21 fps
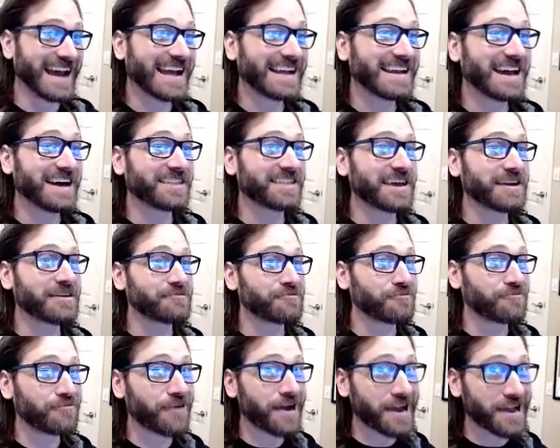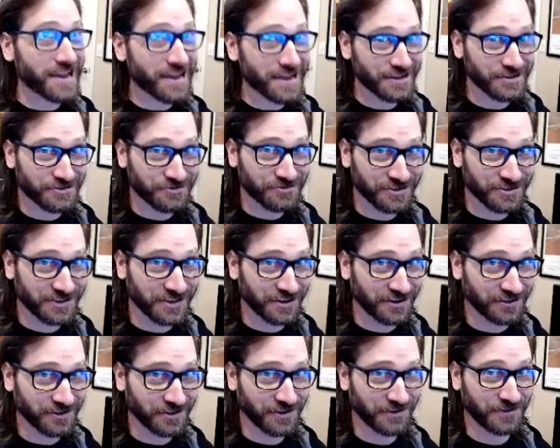and now they way interested in
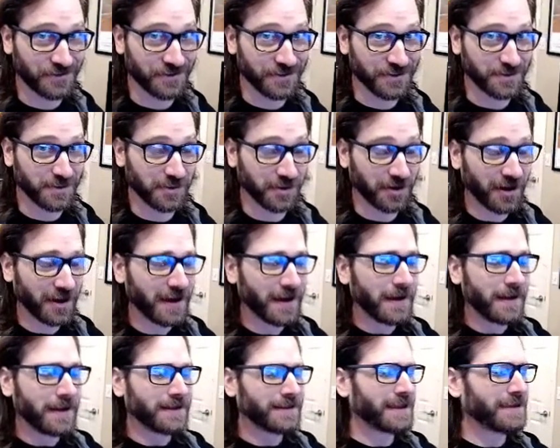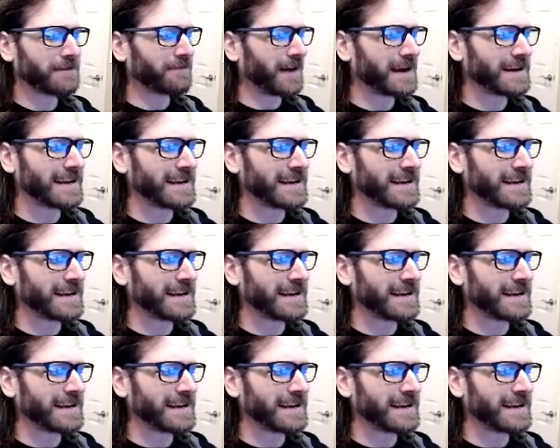looking for these people. Did they find